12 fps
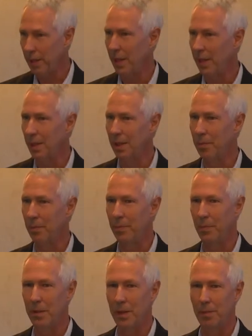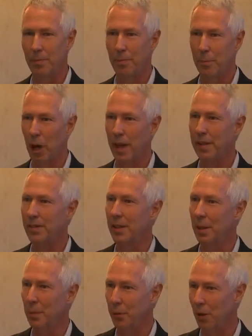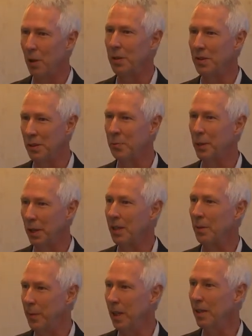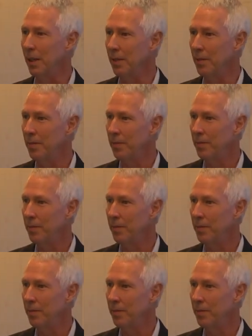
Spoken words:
think the price and performance is pretty compelling.